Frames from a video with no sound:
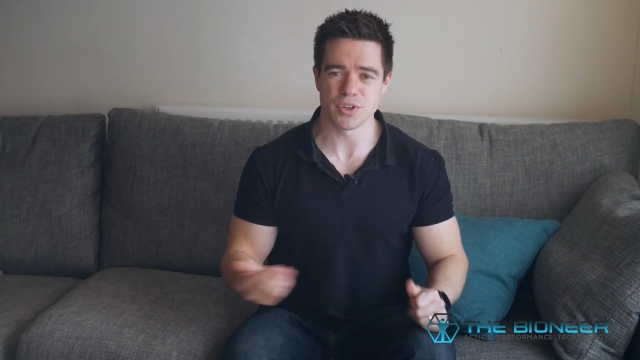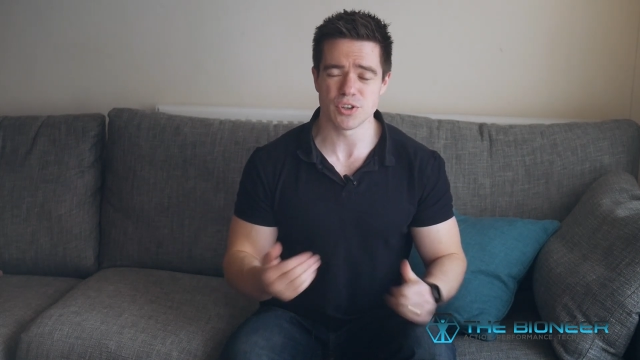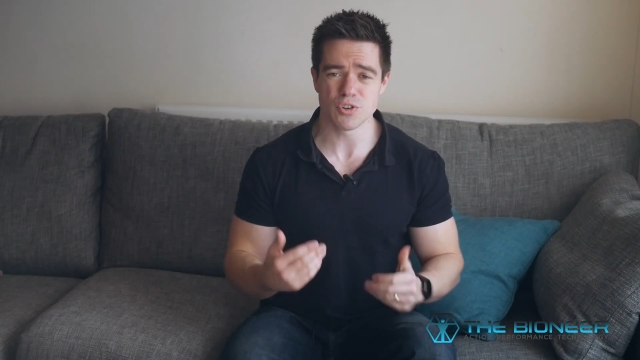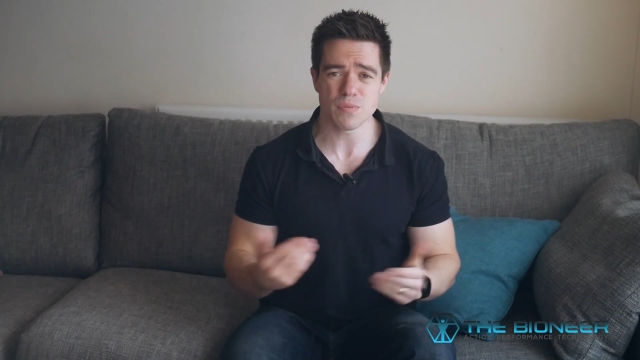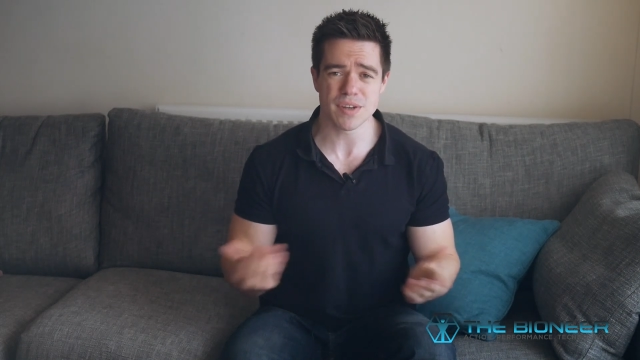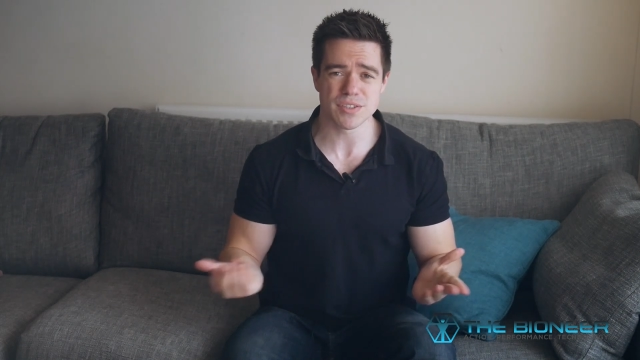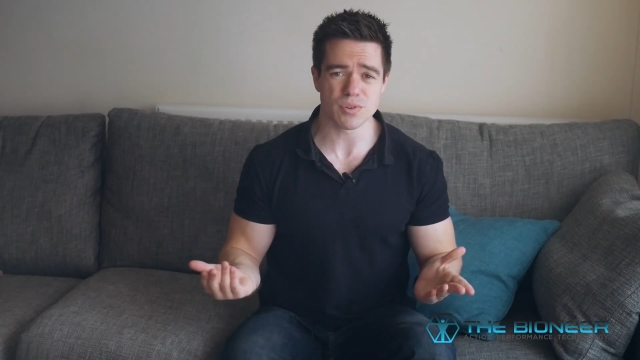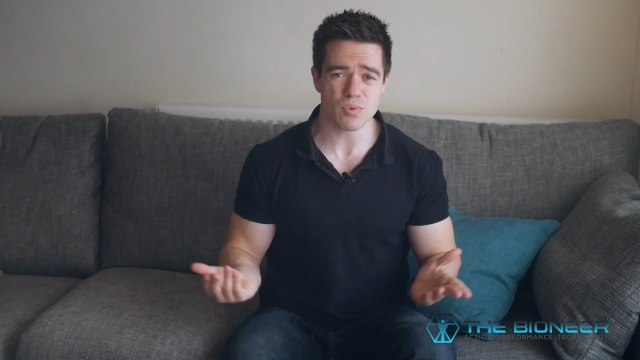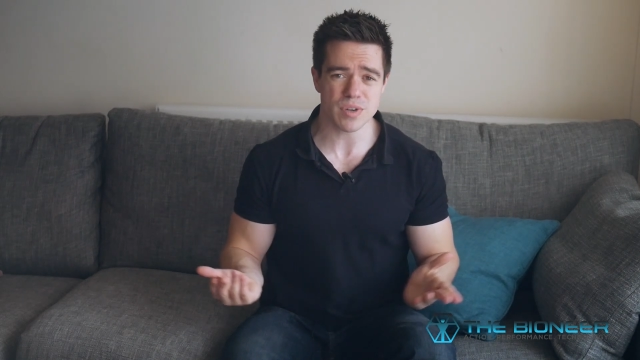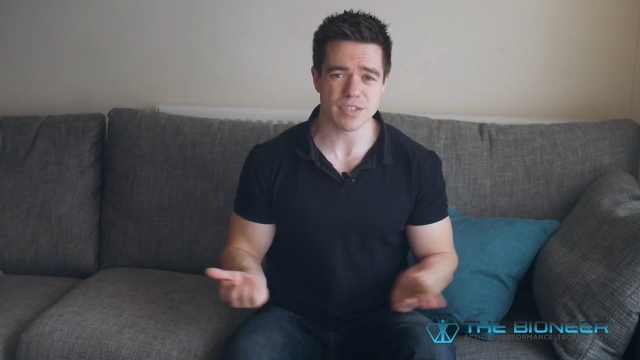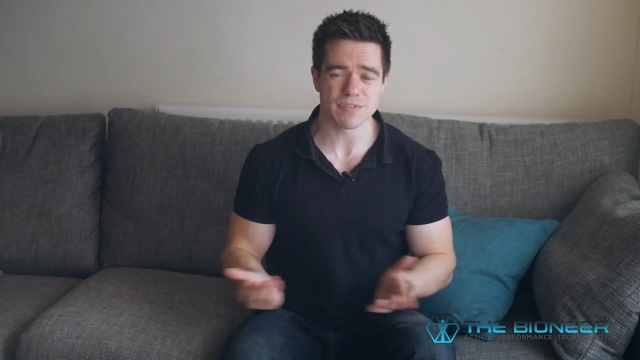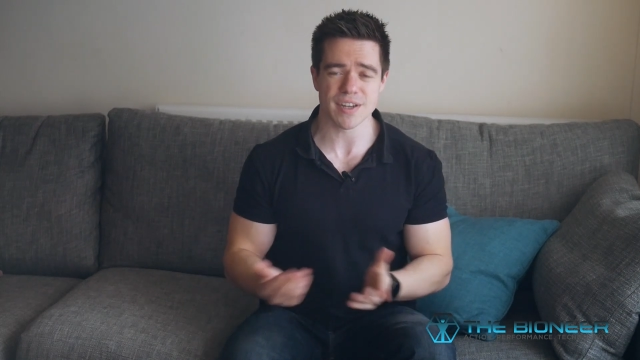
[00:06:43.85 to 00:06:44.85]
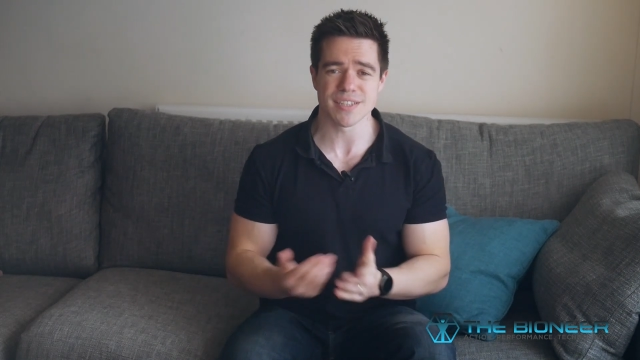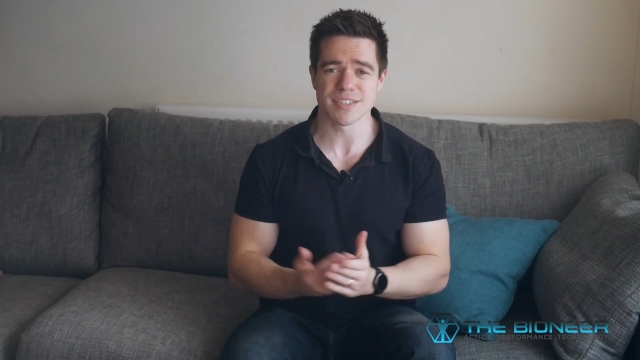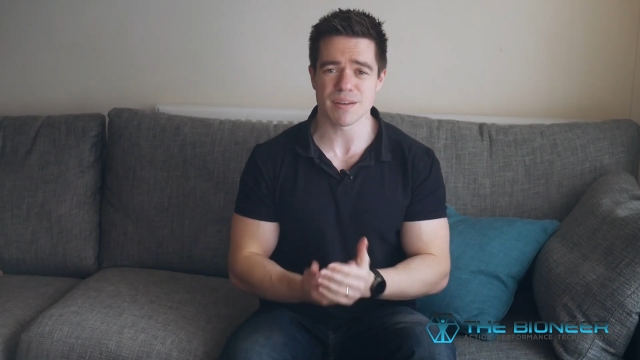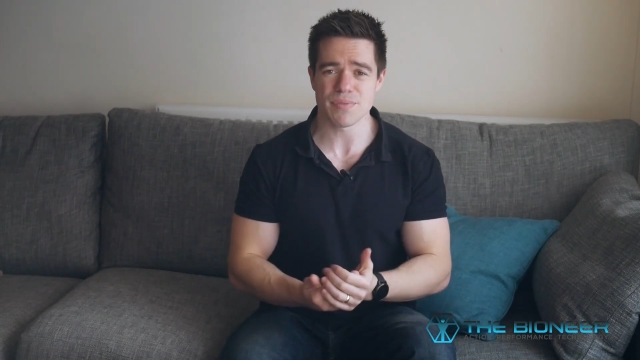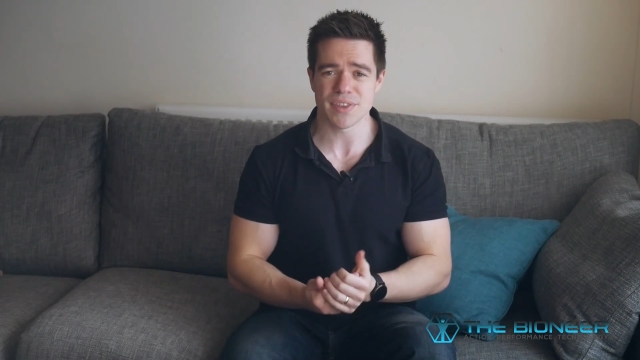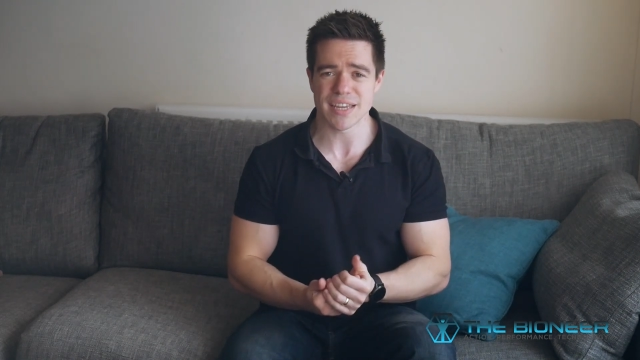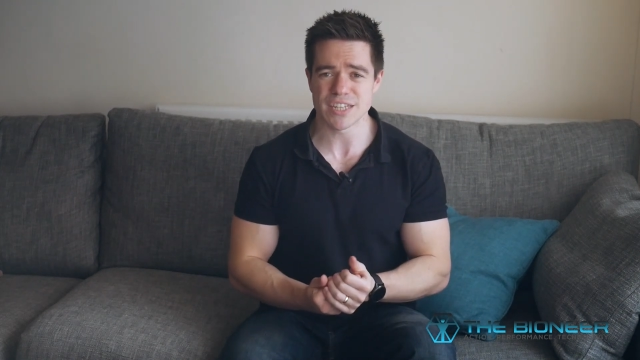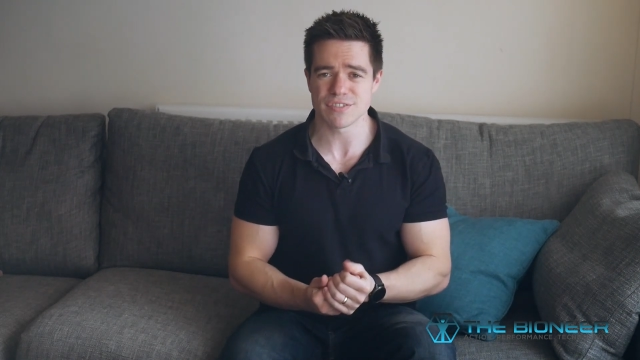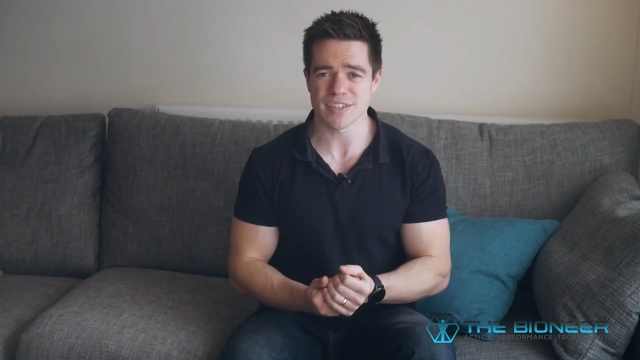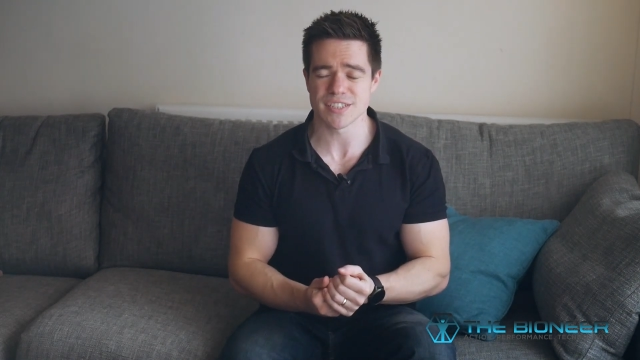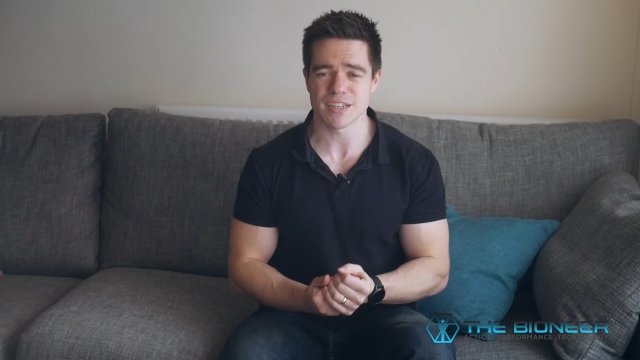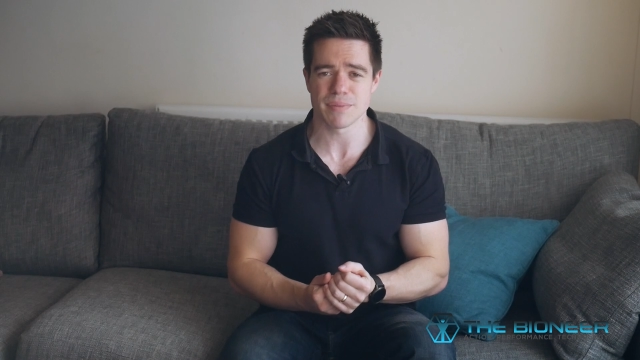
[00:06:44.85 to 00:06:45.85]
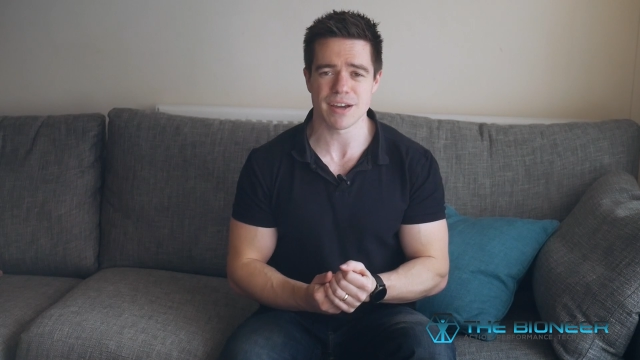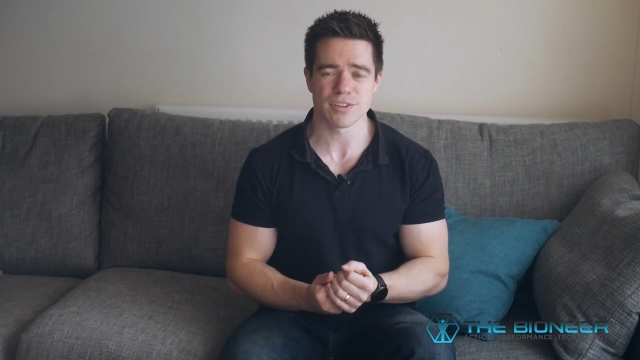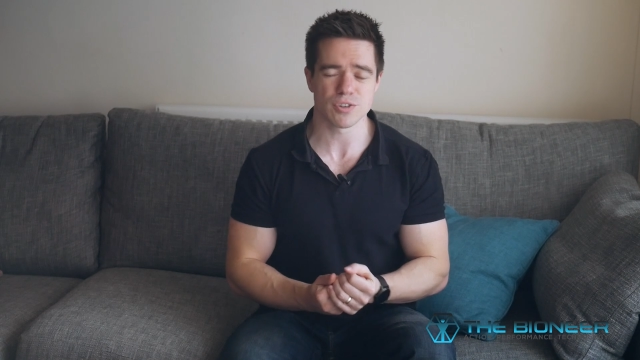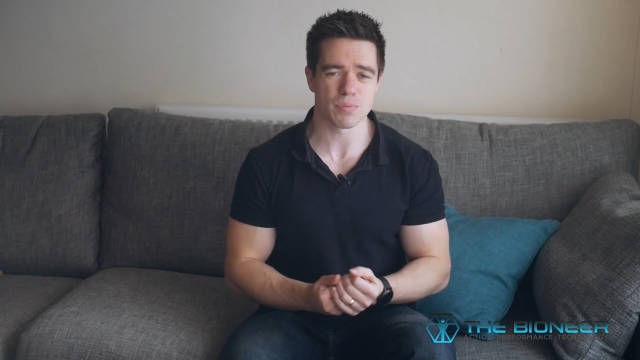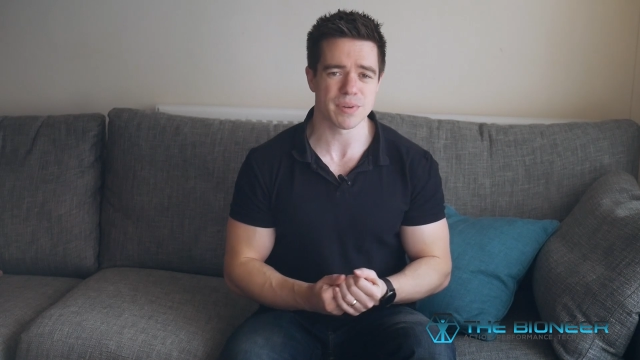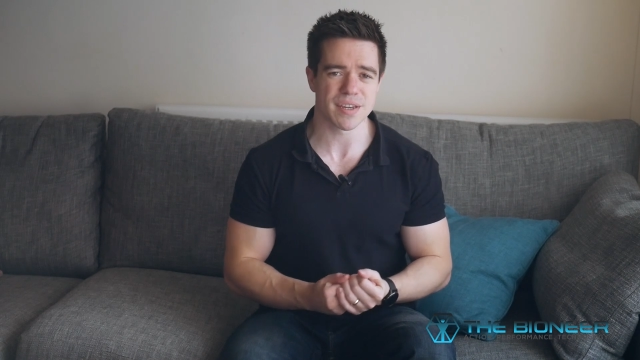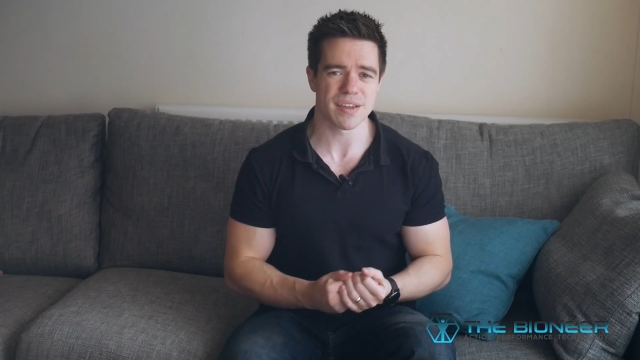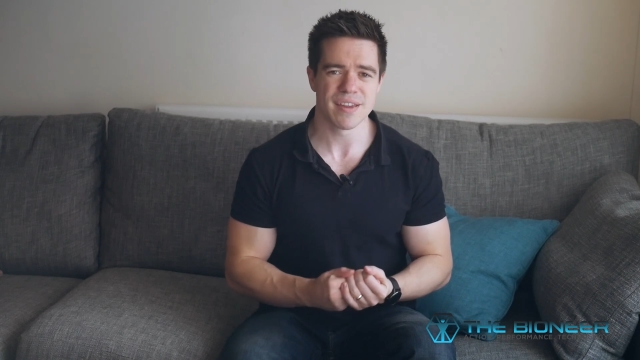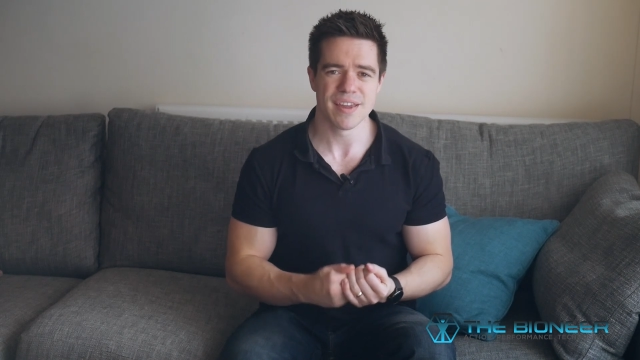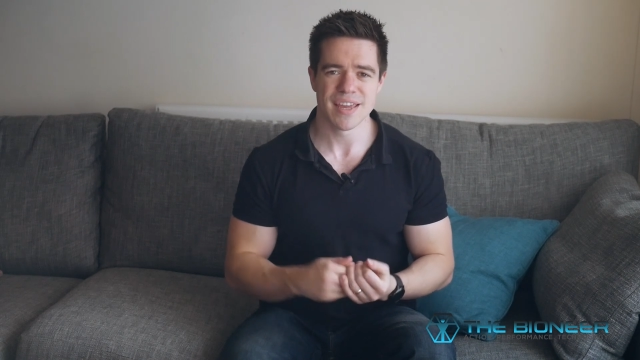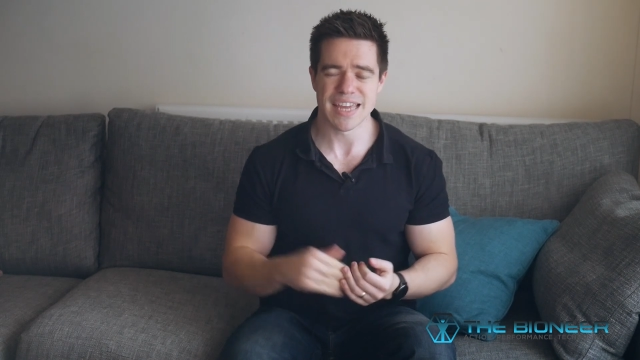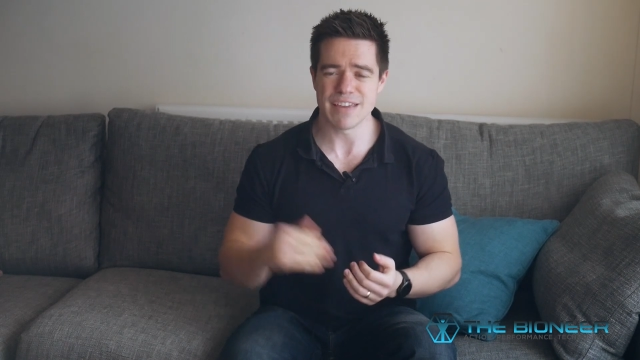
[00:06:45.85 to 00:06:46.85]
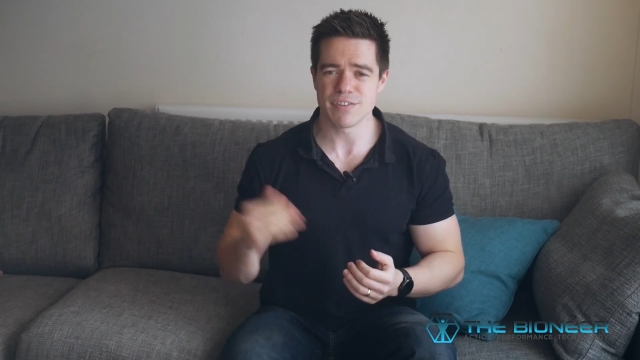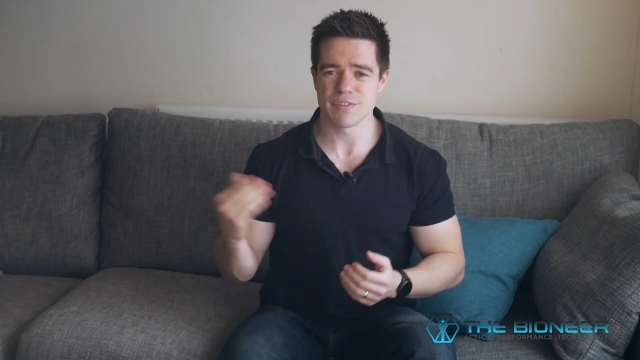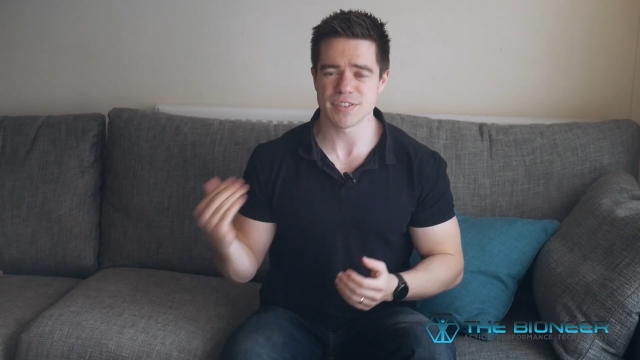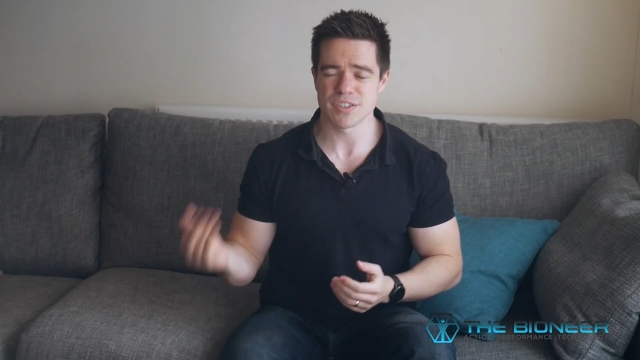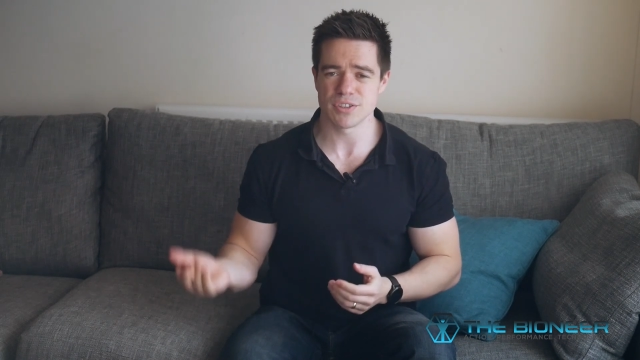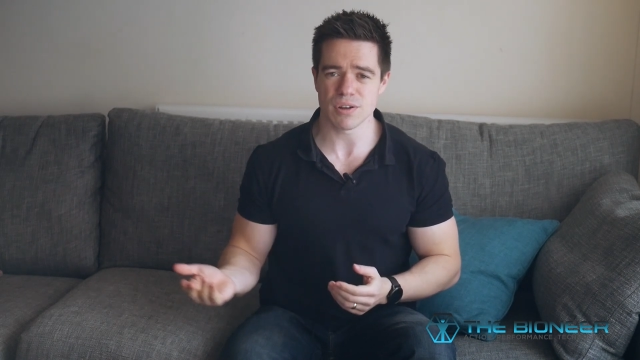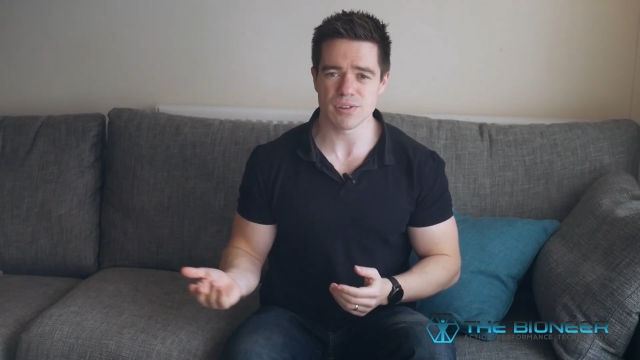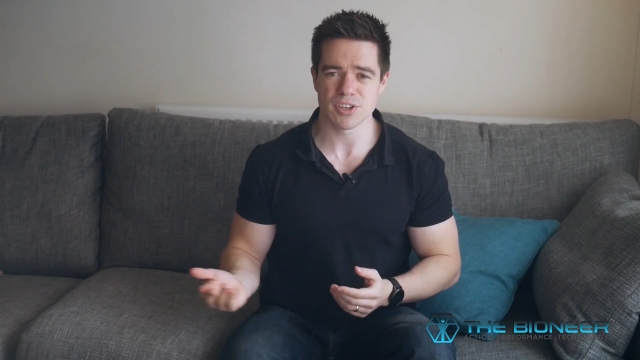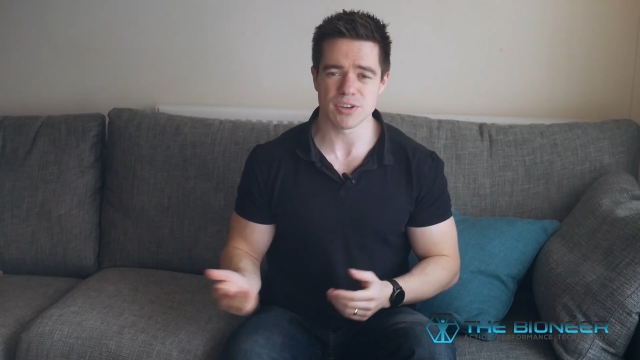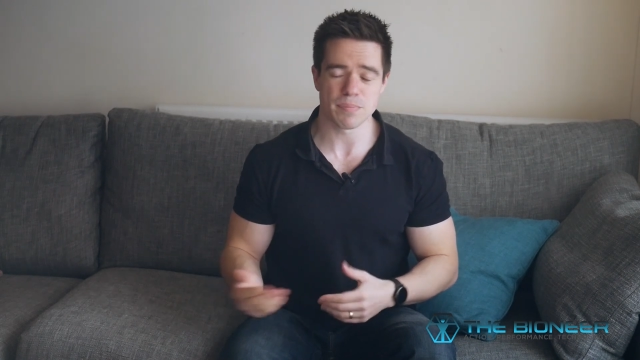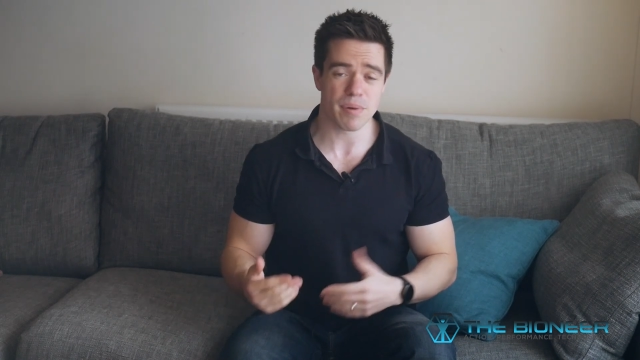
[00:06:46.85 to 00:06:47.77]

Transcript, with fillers: You can almost always find something interesting about a topic, even if it's dull to you.